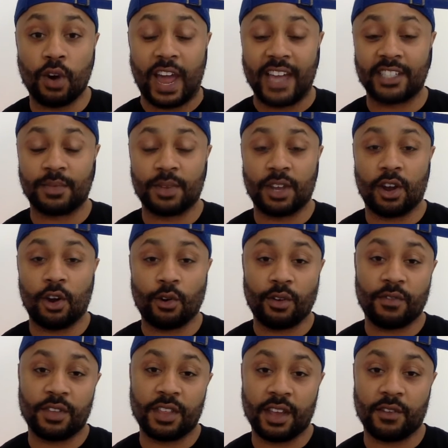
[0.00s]
I had to be hungry
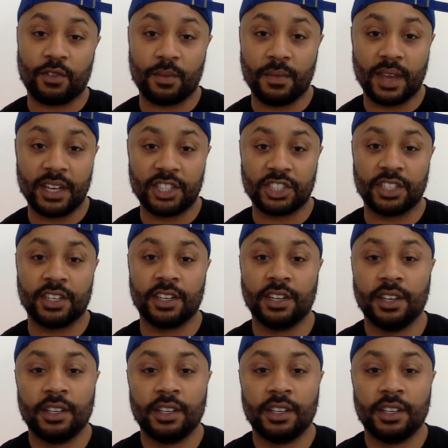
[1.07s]
for the information.